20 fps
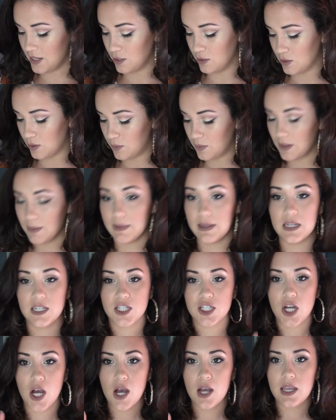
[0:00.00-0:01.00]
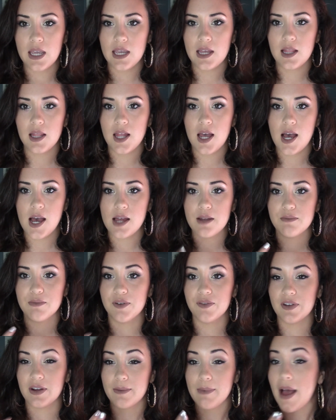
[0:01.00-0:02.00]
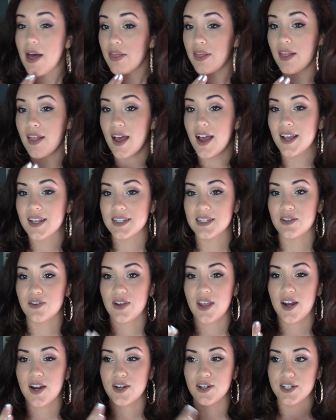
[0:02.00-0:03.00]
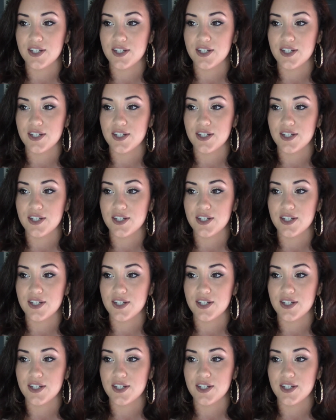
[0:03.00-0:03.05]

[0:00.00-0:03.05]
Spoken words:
you don't want to be talking a lot and moving your mouth a lot because it'll get on your